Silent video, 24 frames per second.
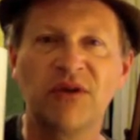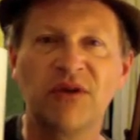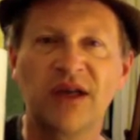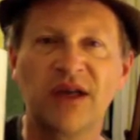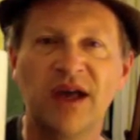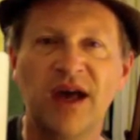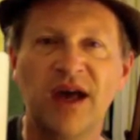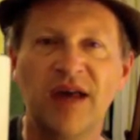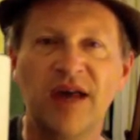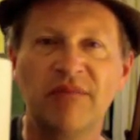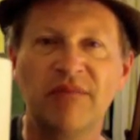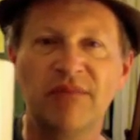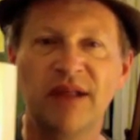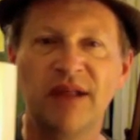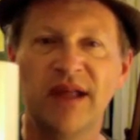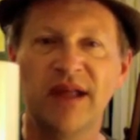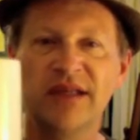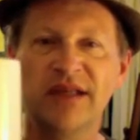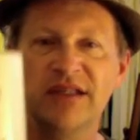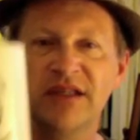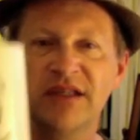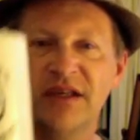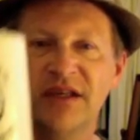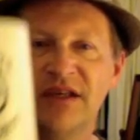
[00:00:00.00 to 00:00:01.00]
God
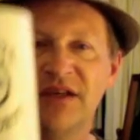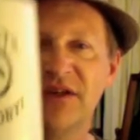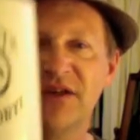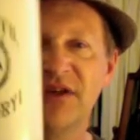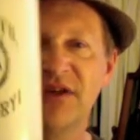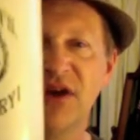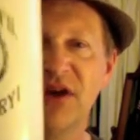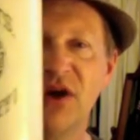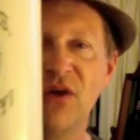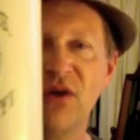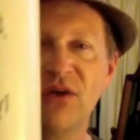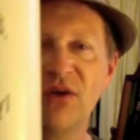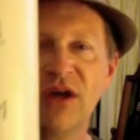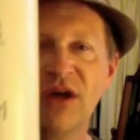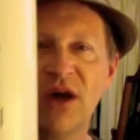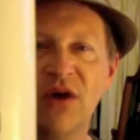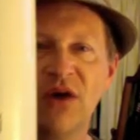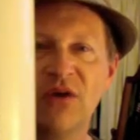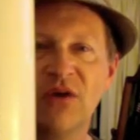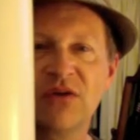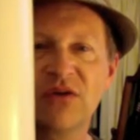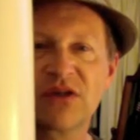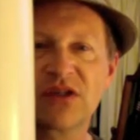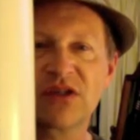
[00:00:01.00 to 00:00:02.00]
bless you. No
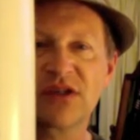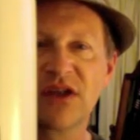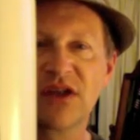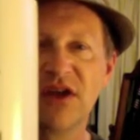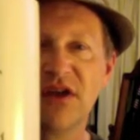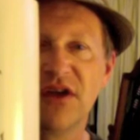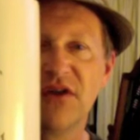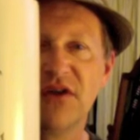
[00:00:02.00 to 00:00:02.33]
goats,